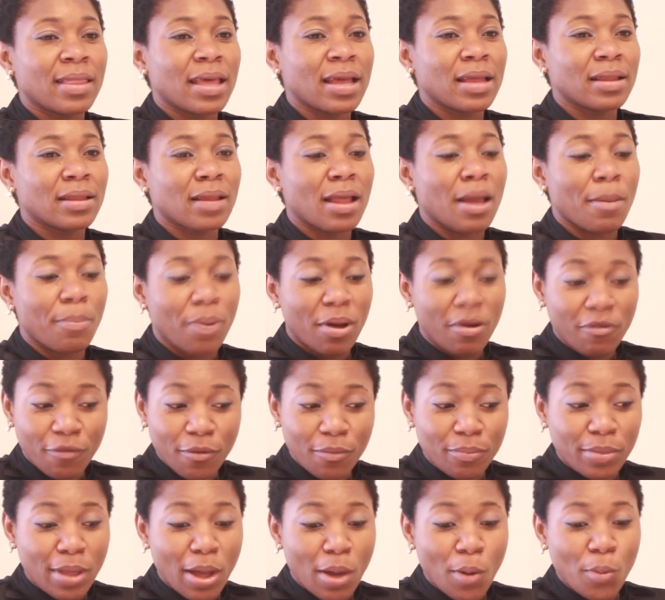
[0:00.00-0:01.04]
Then apart
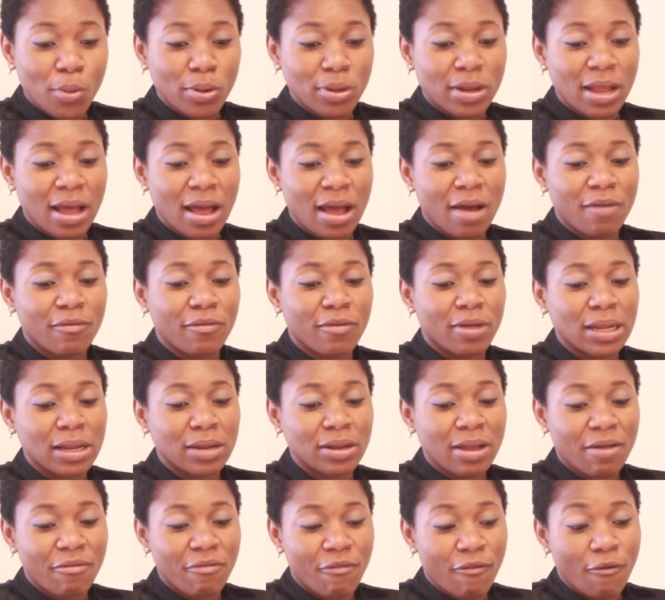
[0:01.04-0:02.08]
from that one, I have
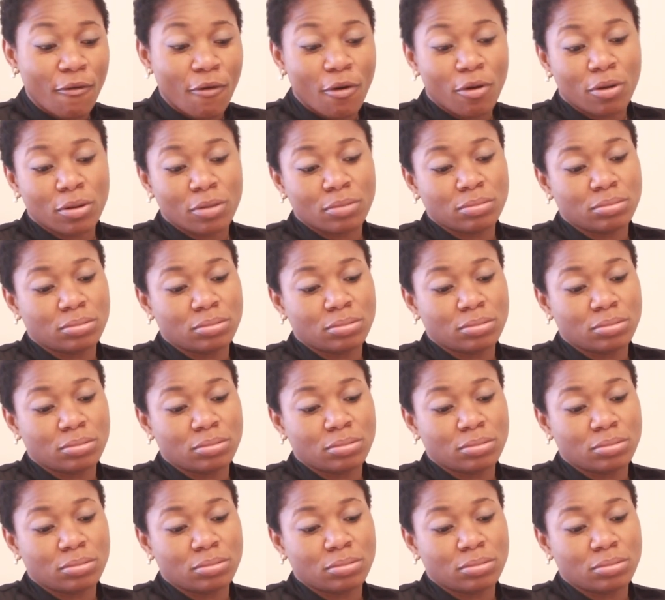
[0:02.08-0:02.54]
another 4